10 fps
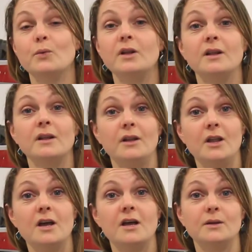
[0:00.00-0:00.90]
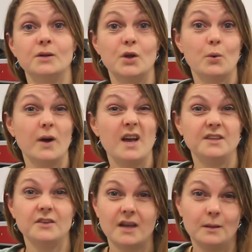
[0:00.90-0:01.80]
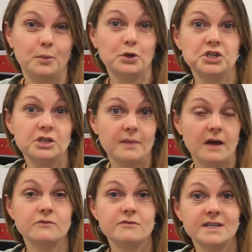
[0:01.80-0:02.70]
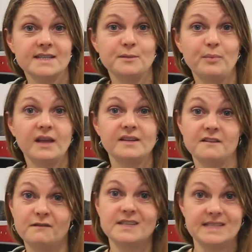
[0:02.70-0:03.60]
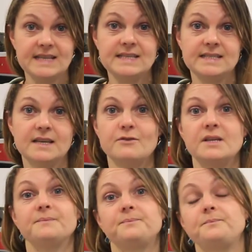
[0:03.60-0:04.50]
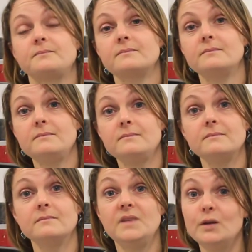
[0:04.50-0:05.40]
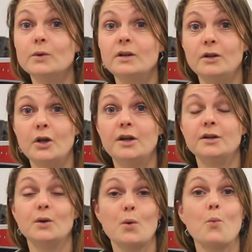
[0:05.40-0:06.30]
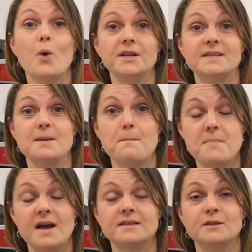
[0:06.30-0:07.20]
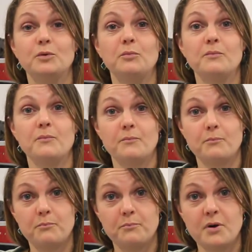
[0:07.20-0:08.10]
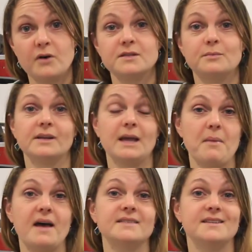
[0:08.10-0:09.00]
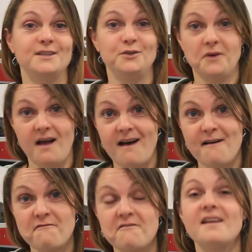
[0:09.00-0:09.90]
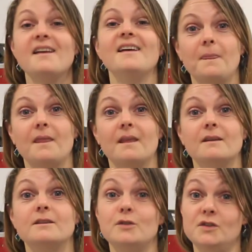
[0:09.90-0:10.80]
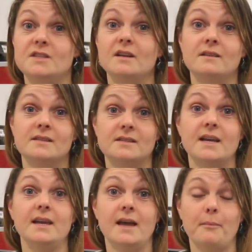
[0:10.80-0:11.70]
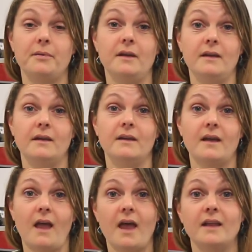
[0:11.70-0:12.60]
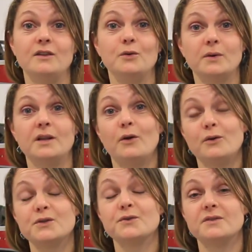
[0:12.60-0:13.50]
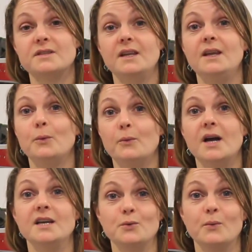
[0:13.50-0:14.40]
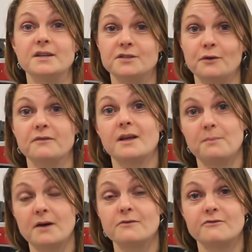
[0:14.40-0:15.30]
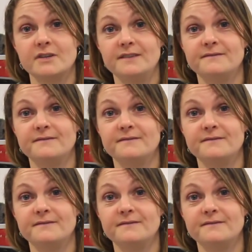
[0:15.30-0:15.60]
will learn where you can push your boundaries a bit if it's necessary. You will learn what is the maximum possible capacity you have to still stay happy, and you will also see where you went over that boundary.